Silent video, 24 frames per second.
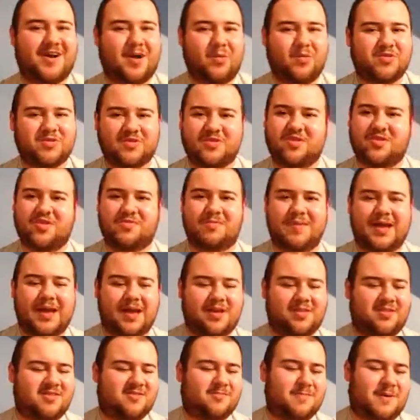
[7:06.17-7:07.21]
I wasn't going to
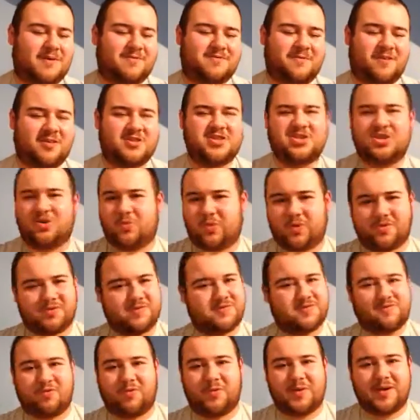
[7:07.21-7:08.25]
make this, but I thought, you know what,
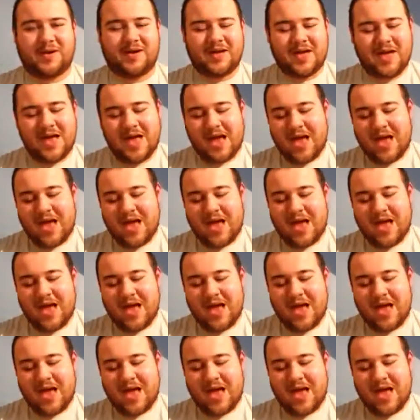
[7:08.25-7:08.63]
screw it.